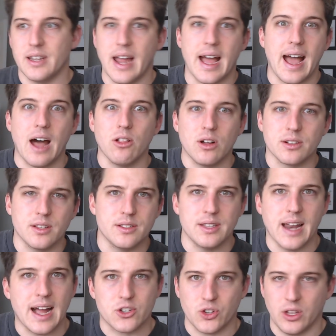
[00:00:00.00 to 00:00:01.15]
how long does it
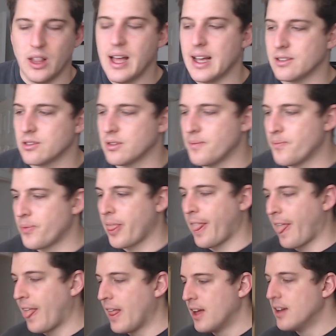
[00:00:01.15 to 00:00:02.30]
actually last?
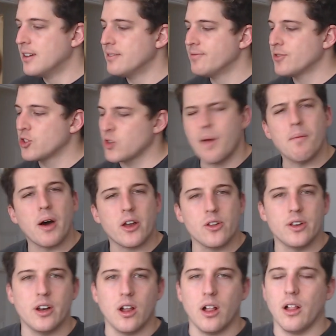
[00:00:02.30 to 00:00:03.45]
So I modeled
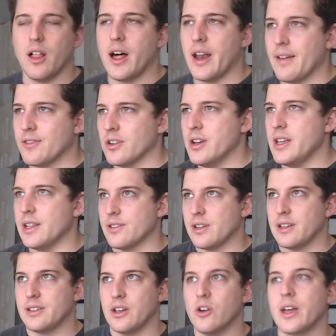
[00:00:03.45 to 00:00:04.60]
it a lot after his. I
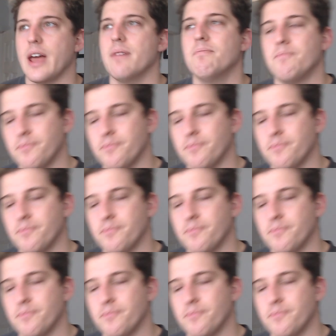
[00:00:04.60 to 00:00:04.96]
said, okay,